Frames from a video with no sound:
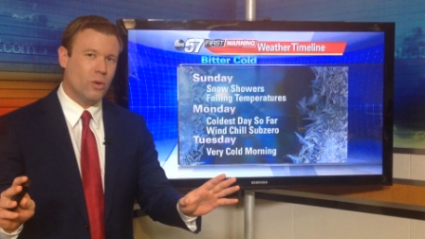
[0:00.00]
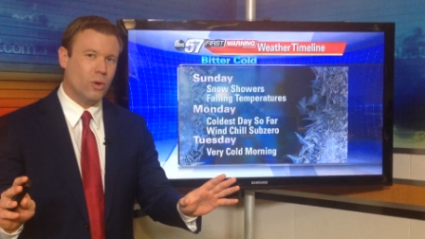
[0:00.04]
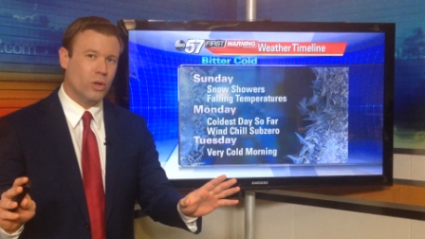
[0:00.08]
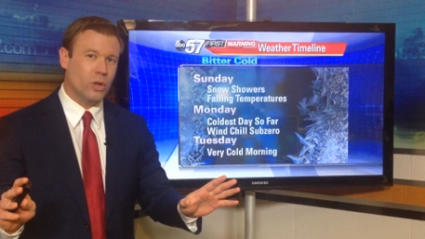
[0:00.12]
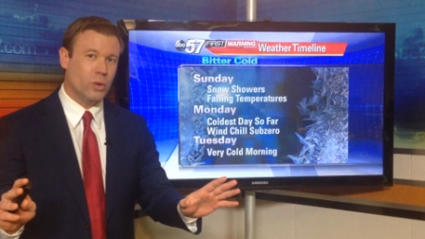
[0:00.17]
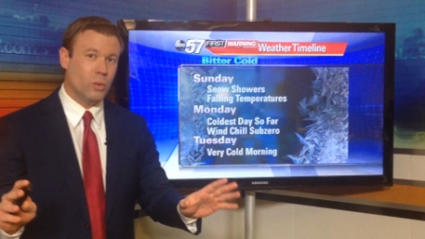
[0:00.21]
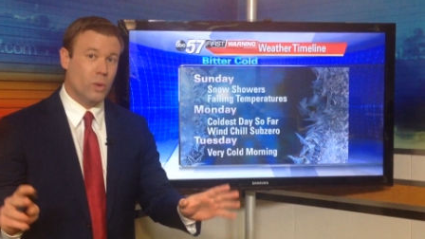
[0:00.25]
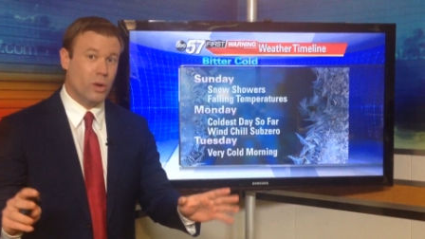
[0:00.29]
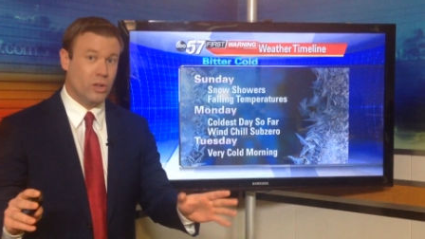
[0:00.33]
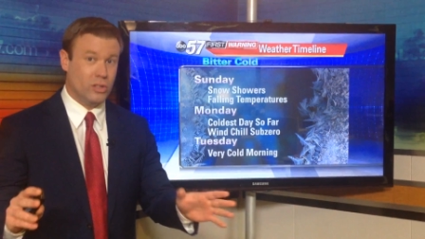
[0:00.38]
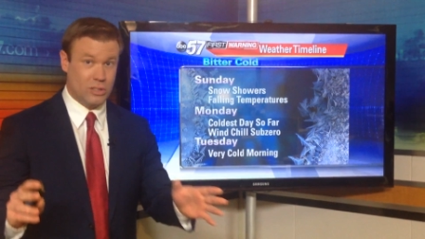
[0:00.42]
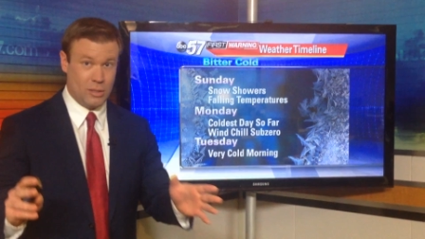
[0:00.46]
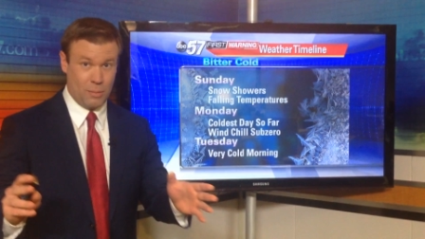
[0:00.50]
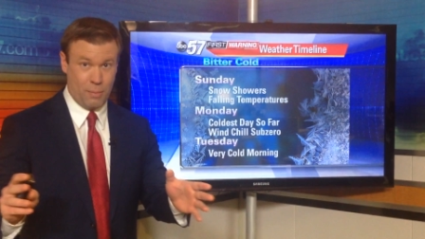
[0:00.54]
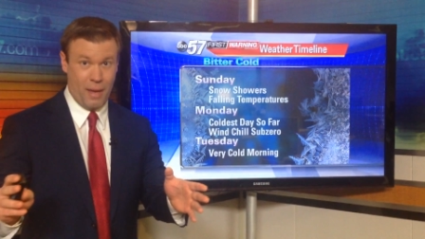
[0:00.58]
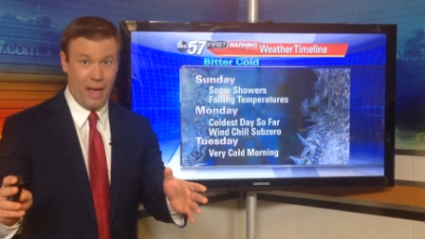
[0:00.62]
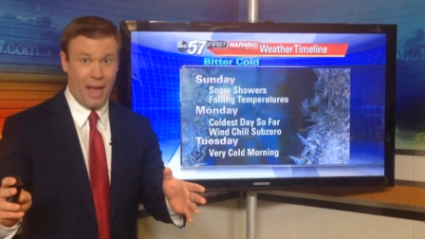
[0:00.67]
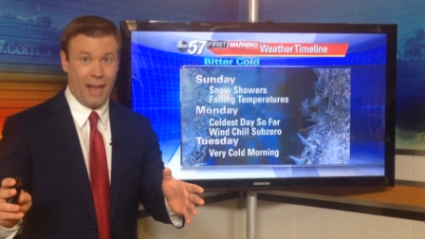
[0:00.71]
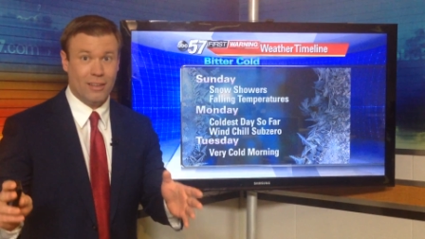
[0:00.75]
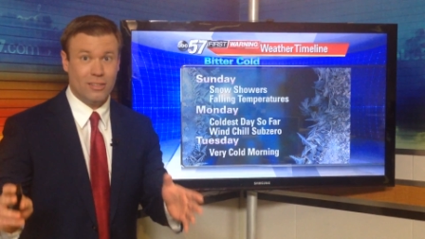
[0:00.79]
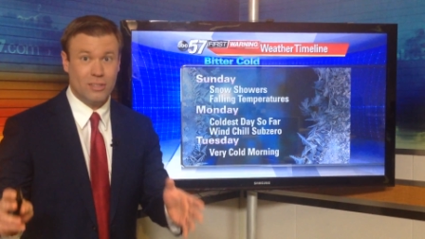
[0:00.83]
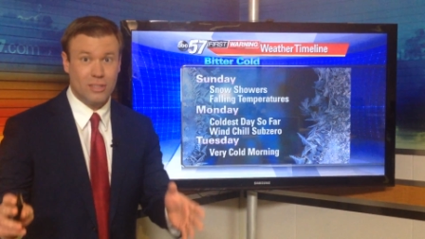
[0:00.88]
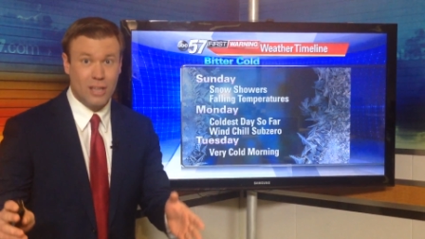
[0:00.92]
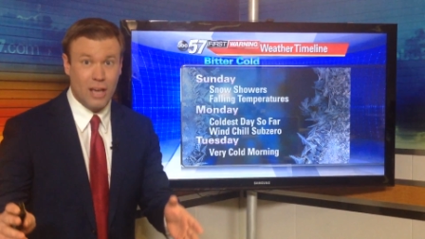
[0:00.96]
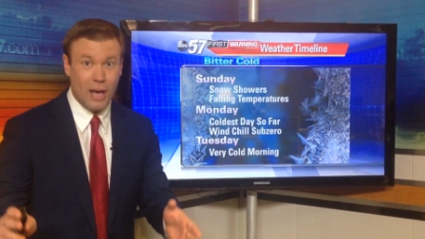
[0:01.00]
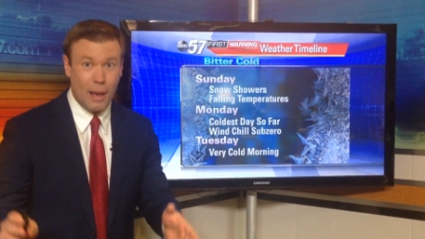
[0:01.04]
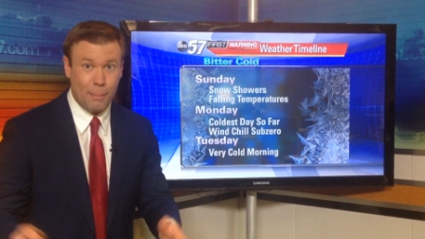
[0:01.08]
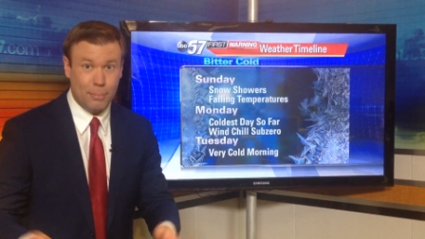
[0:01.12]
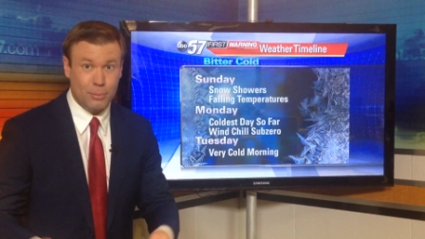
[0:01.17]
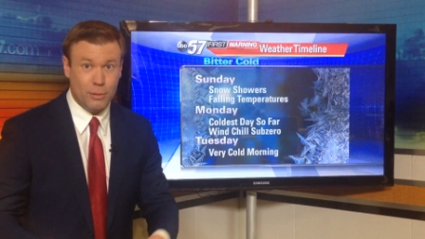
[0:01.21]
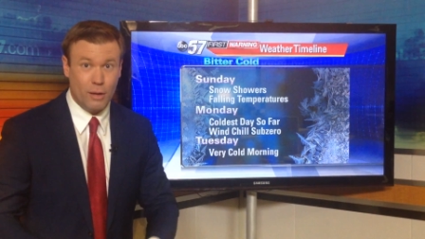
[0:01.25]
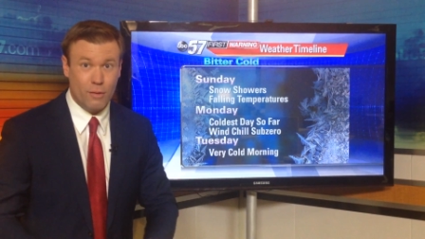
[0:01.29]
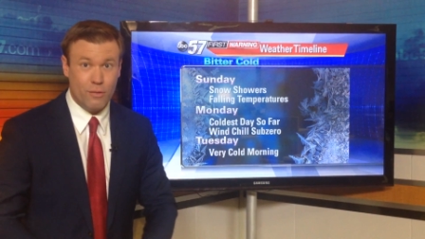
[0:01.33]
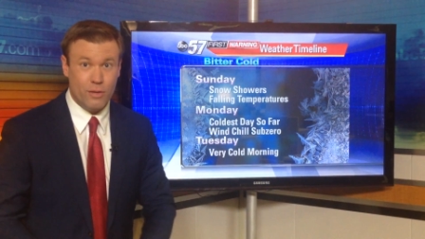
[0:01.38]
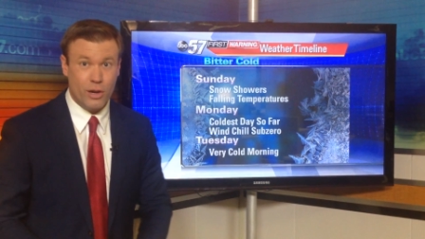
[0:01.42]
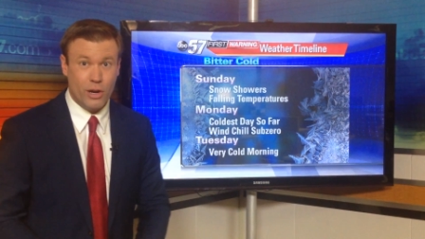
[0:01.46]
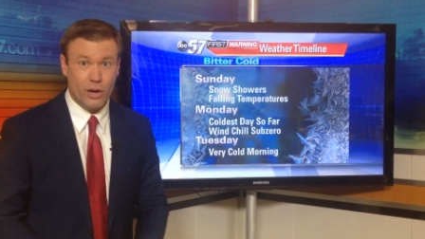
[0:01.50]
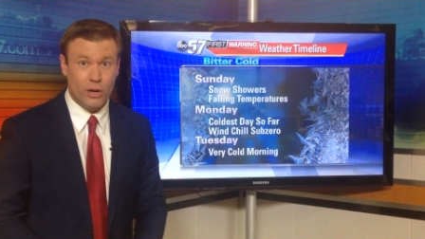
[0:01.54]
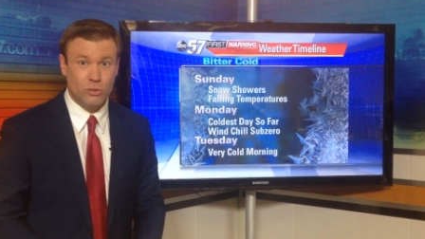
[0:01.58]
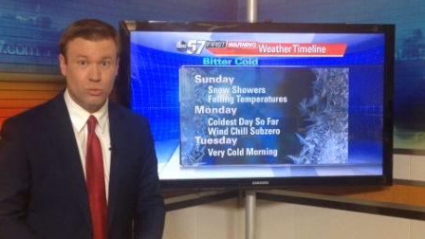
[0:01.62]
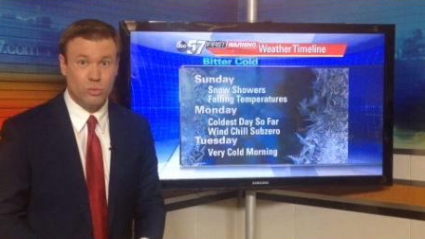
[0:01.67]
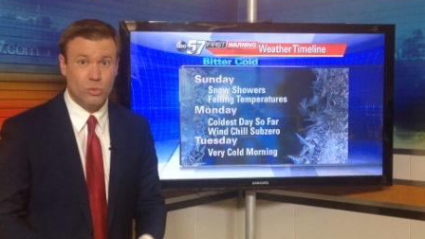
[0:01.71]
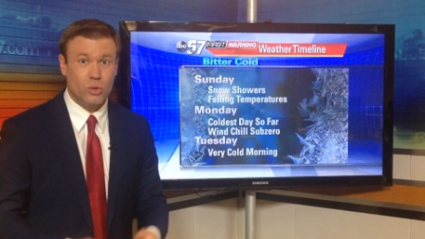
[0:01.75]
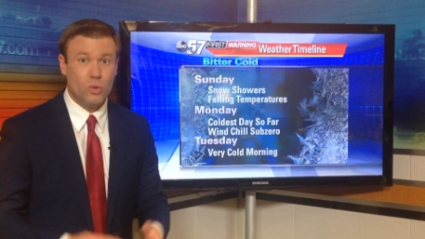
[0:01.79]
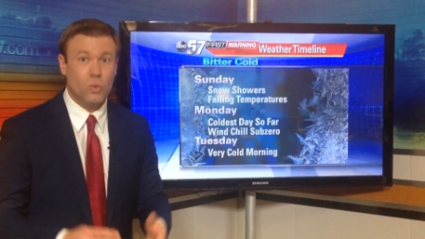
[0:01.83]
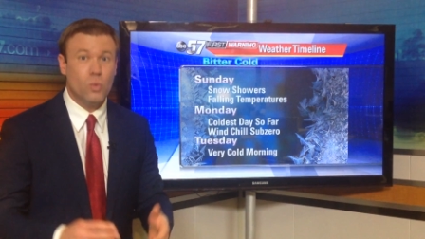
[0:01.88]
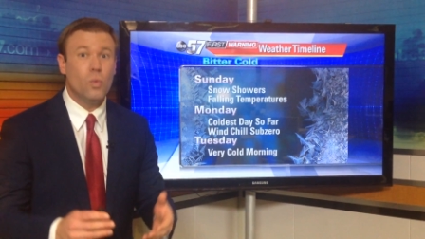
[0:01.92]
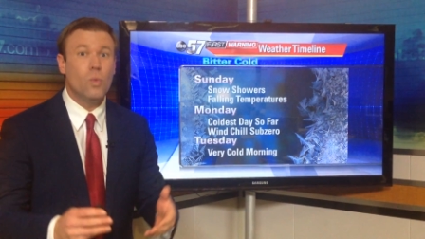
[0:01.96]
cold it was the past couple of
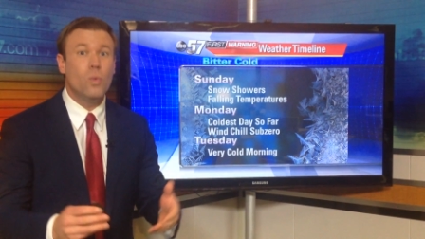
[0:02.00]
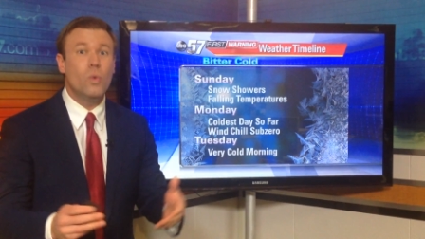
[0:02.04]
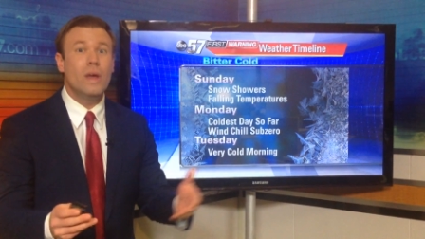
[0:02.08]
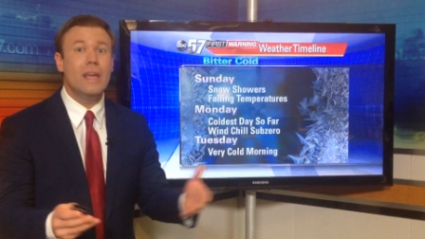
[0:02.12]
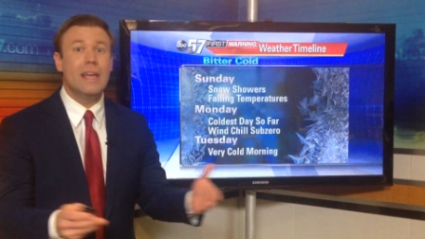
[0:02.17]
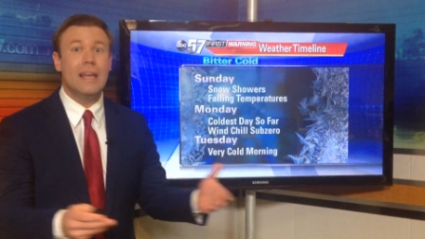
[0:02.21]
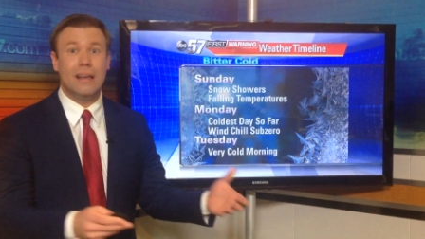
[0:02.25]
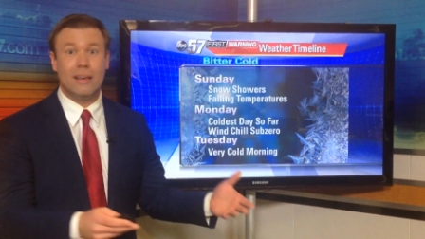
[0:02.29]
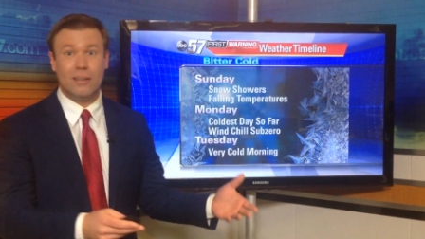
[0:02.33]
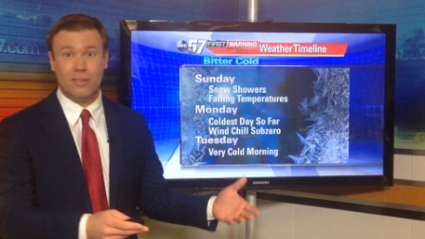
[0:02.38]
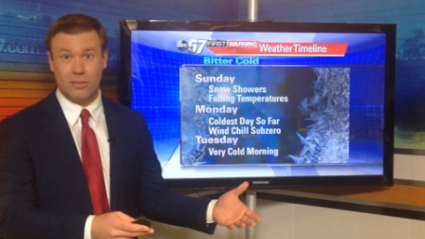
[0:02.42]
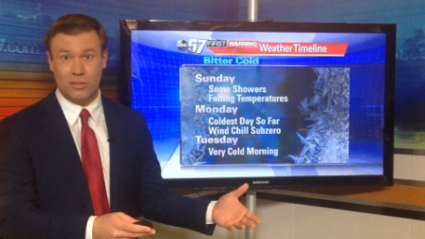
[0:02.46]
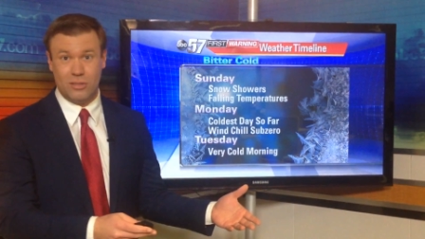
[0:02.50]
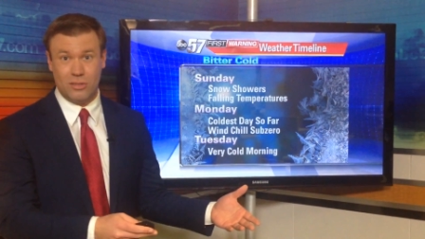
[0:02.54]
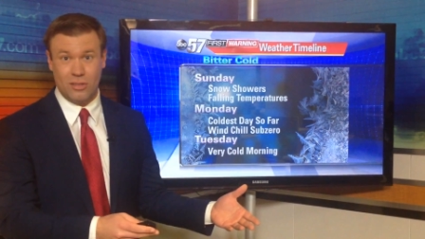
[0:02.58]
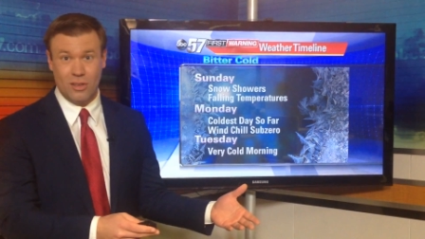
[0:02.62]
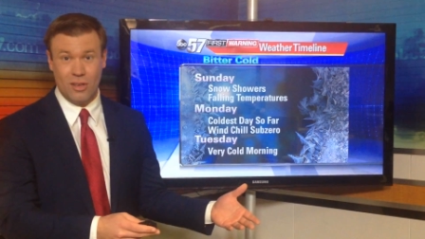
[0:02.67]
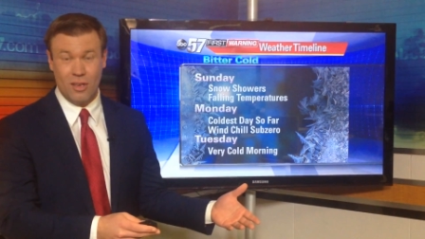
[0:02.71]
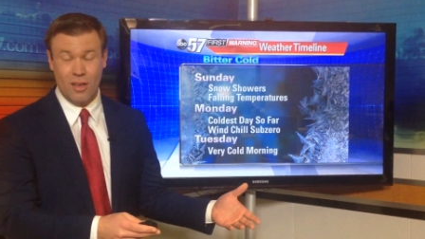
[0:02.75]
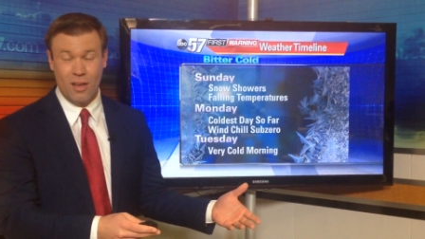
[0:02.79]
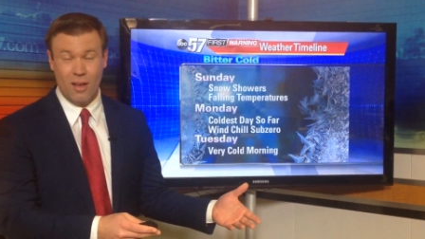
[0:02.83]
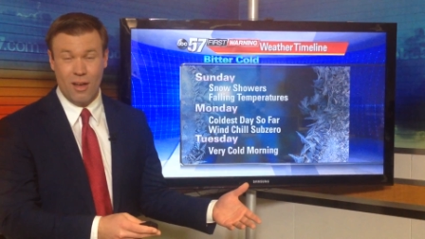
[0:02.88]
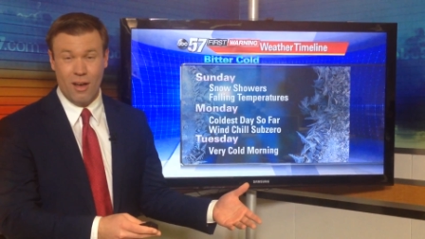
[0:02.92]
years with weeks